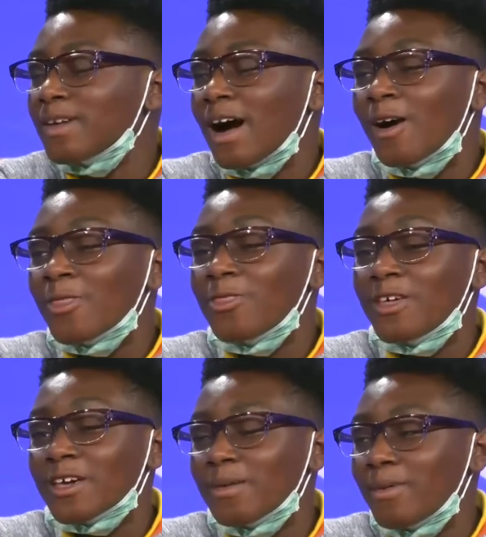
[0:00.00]
I'll
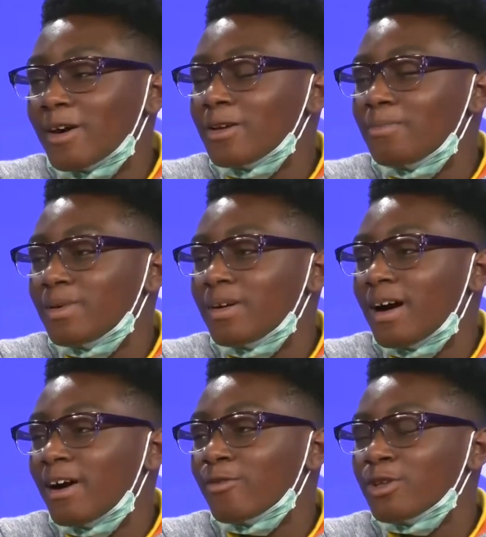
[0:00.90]
think about it,
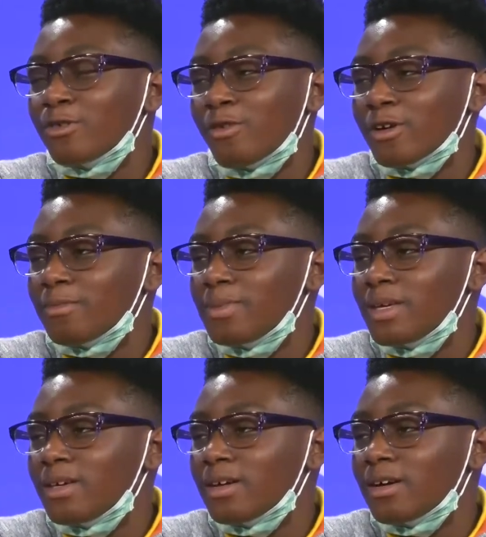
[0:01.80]
but I really want to
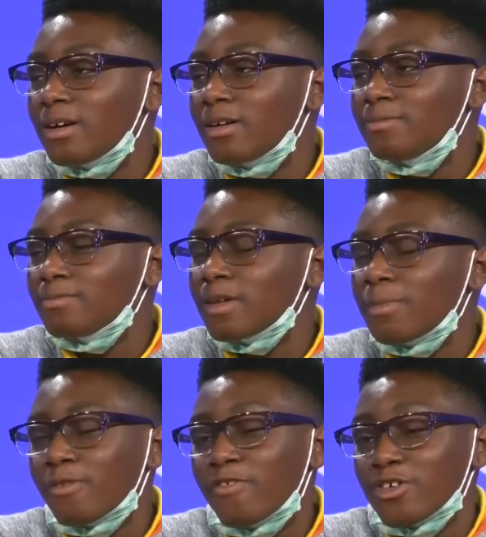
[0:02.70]
be um,
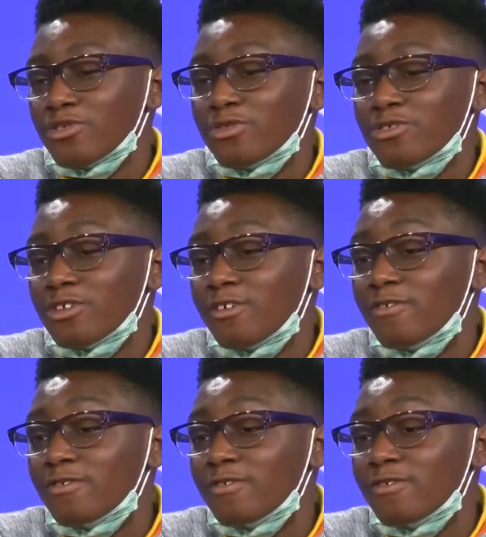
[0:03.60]
a professional chef.